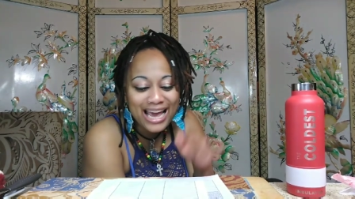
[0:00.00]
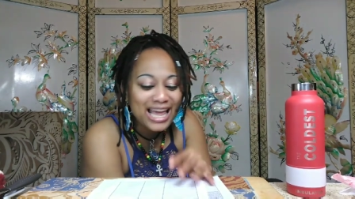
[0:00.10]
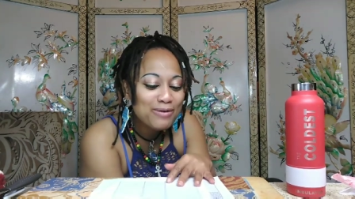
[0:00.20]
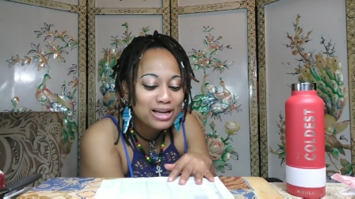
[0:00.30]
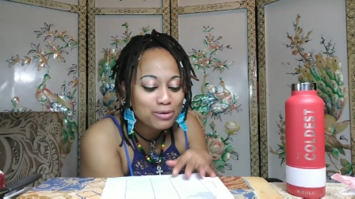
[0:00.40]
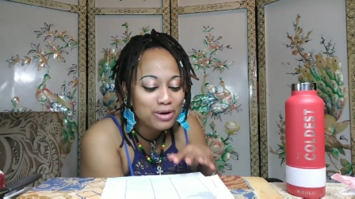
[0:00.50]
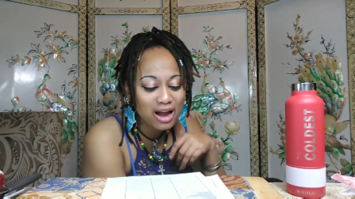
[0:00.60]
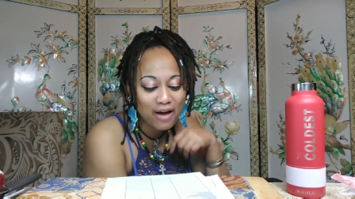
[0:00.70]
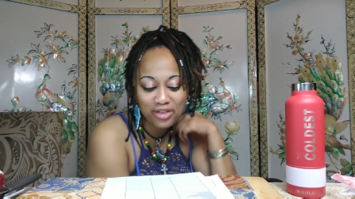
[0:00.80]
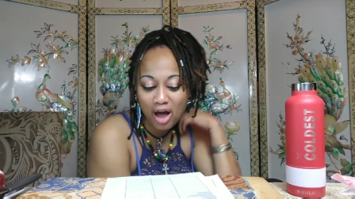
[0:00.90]
Anyway, so we
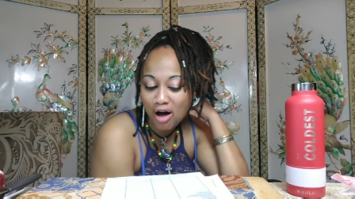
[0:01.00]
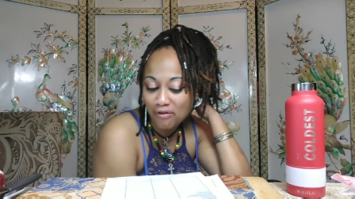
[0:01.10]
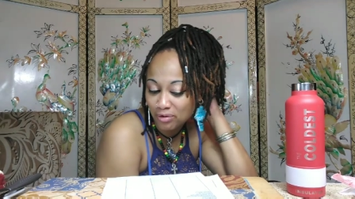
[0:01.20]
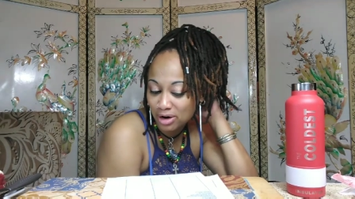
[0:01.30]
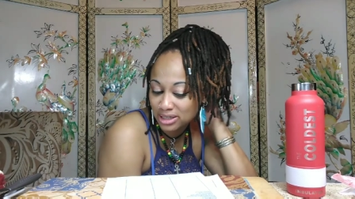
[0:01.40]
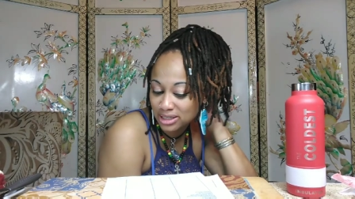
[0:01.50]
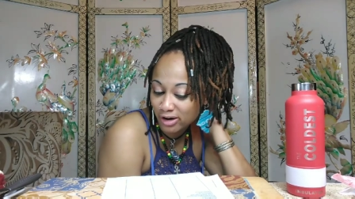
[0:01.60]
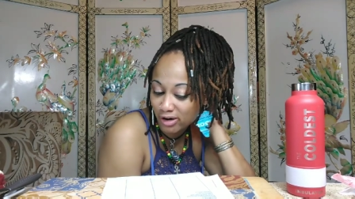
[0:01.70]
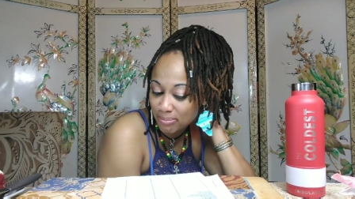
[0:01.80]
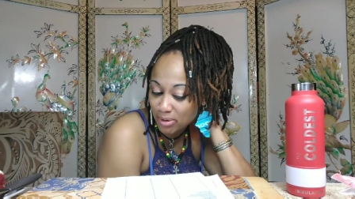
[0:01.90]
left off with
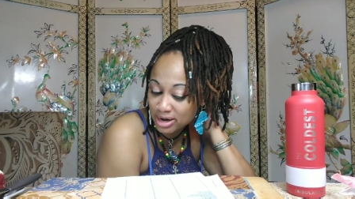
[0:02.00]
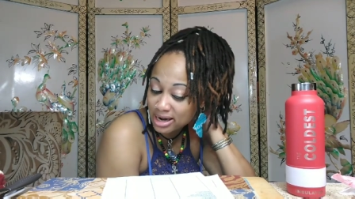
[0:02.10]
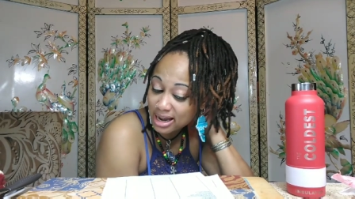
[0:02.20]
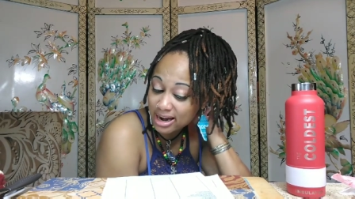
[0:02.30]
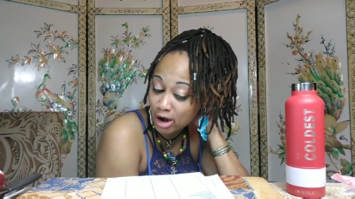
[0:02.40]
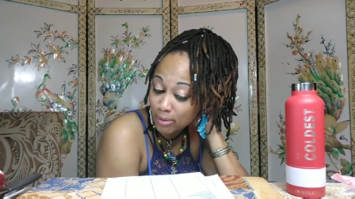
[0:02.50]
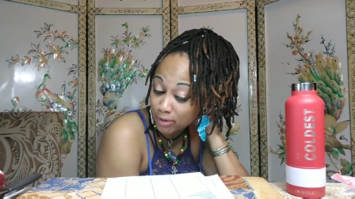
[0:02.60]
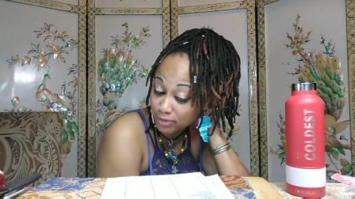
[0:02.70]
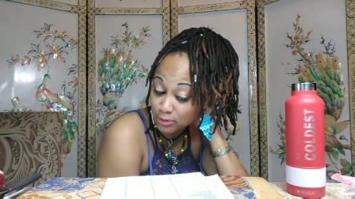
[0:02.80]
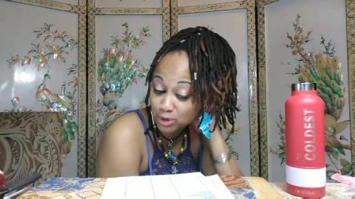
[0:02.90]
Tara Bonilla, and her
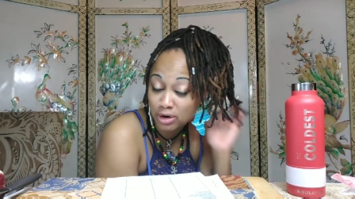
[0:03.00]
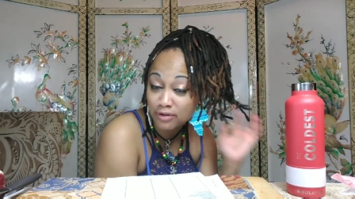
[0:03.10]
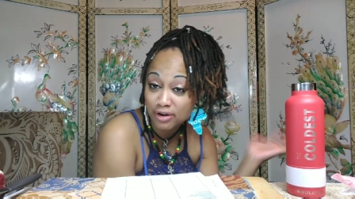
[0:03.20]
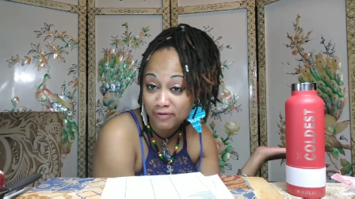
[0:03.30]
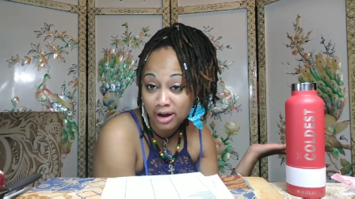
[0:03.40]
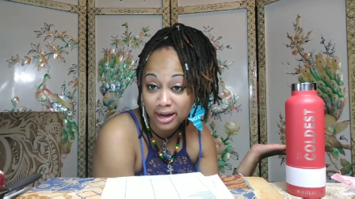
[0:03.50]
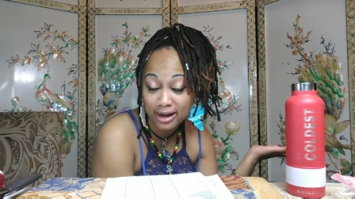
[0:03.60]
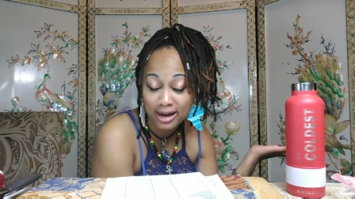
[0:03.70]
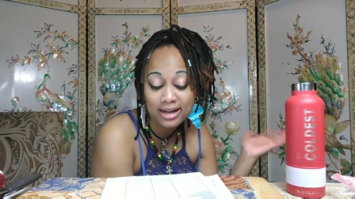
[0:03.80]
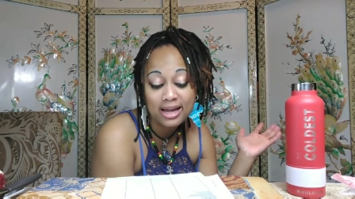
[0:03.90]
birthday was 25th
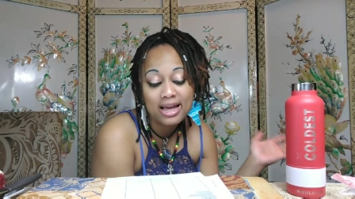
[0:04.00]
again.